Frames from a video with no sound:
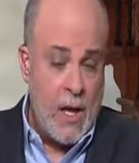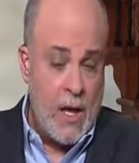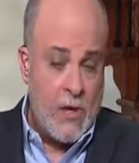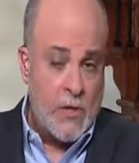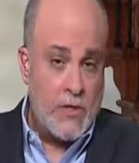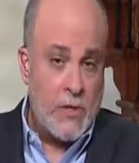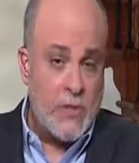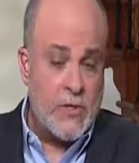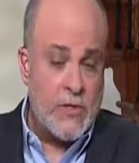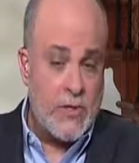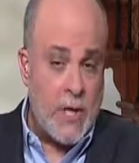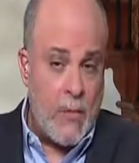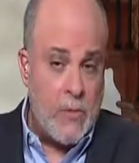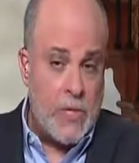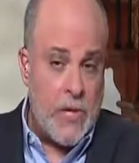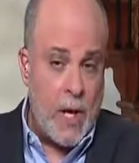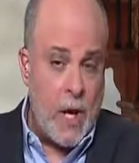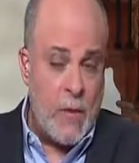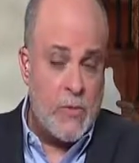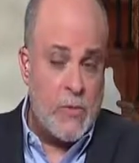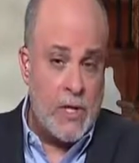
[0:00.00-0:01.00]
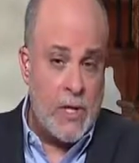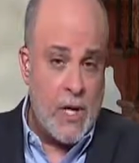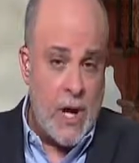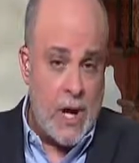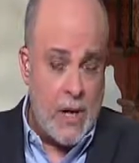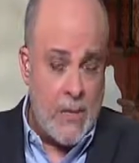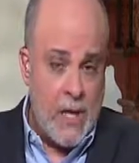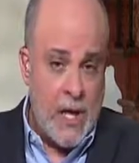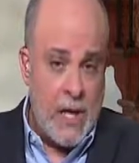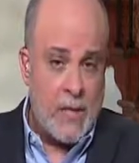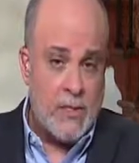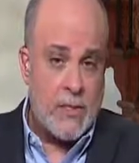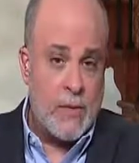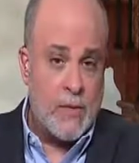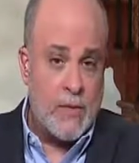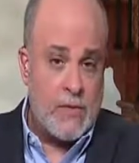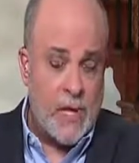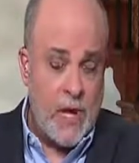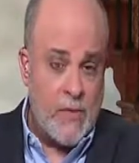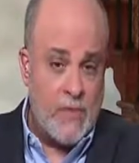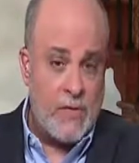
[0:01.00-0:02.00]
So sometimes you got to make
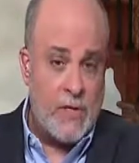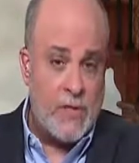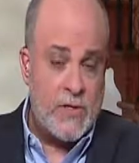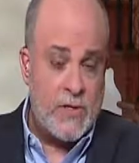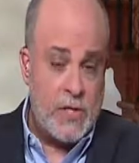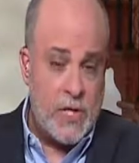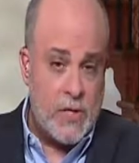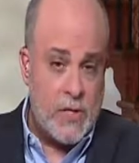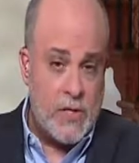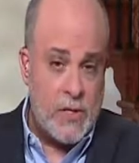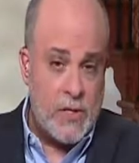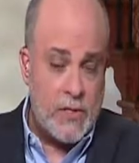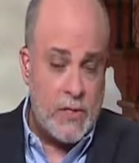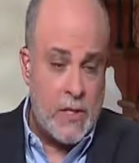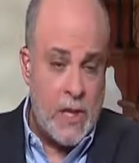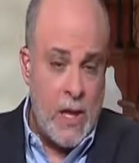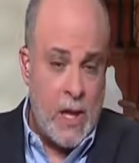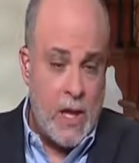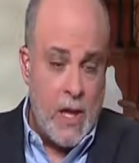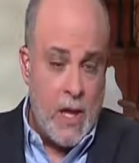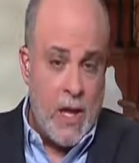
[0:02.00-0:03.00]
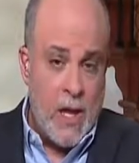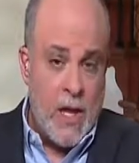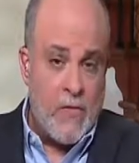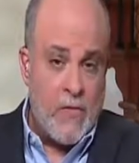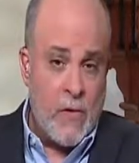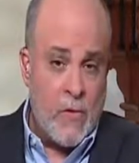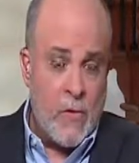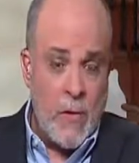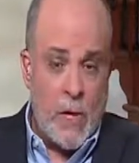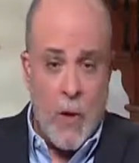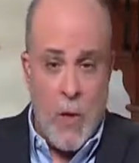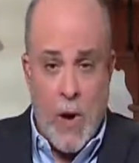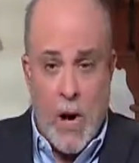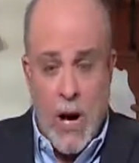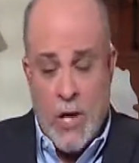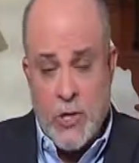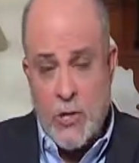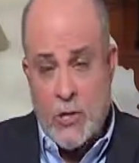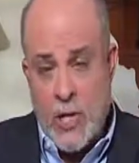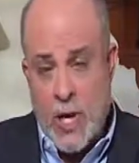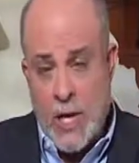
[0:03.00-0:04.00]
some tough decisions. If it
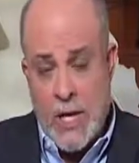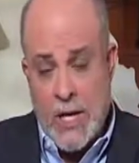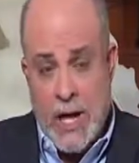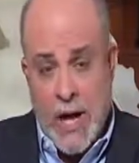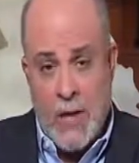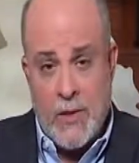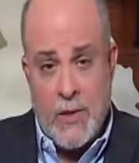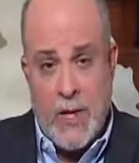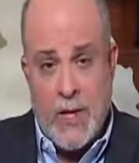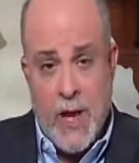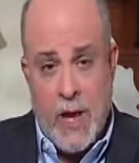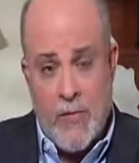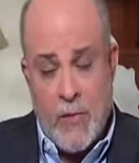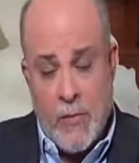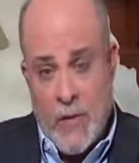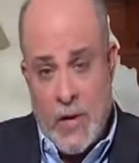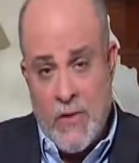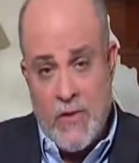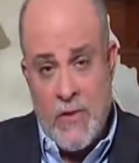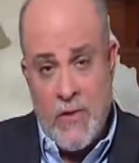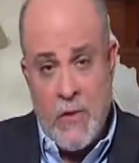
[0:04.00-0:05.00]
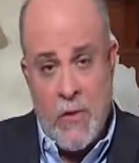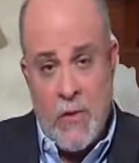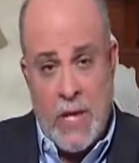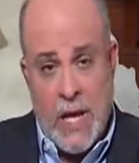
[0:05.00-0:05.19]
requires shutting down the government a few